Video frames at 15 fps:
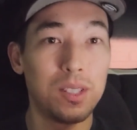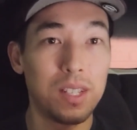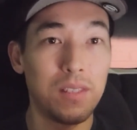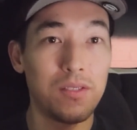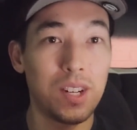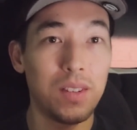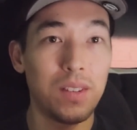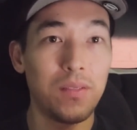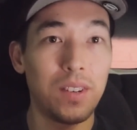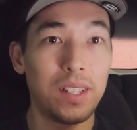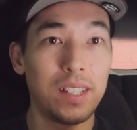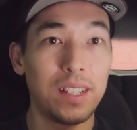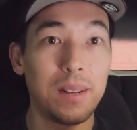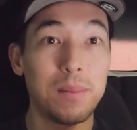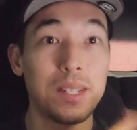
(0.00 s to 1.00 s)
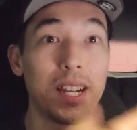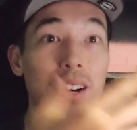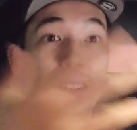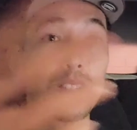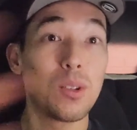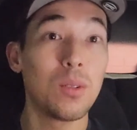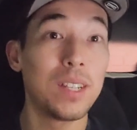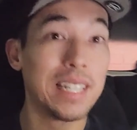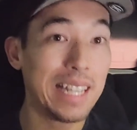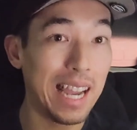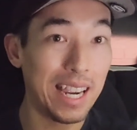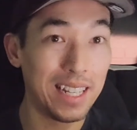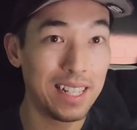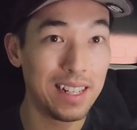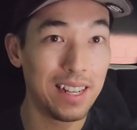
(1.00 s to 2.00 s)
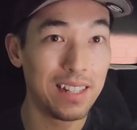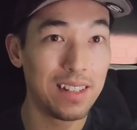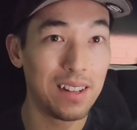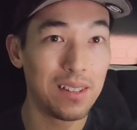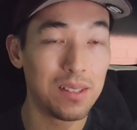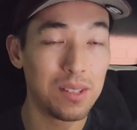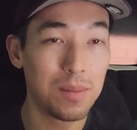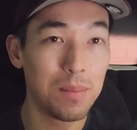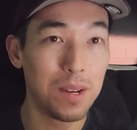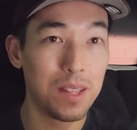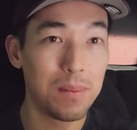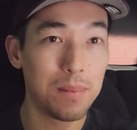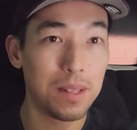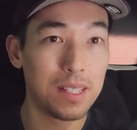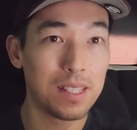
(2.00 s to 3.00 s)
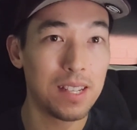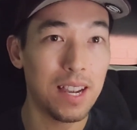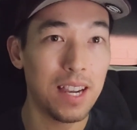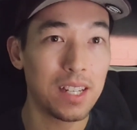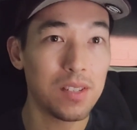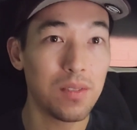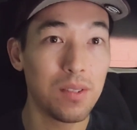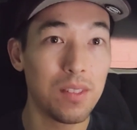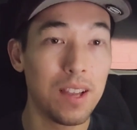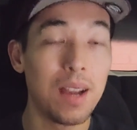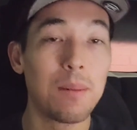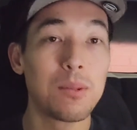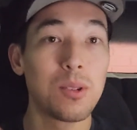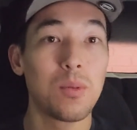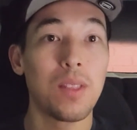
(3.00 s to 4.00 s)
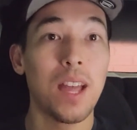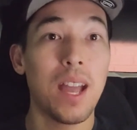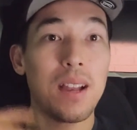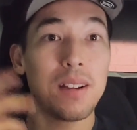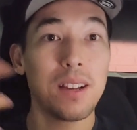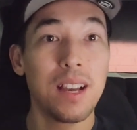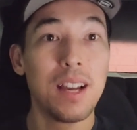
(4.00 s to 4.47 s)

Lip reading: self-driving finally comes out is only $99 a month plus tax for them. So that,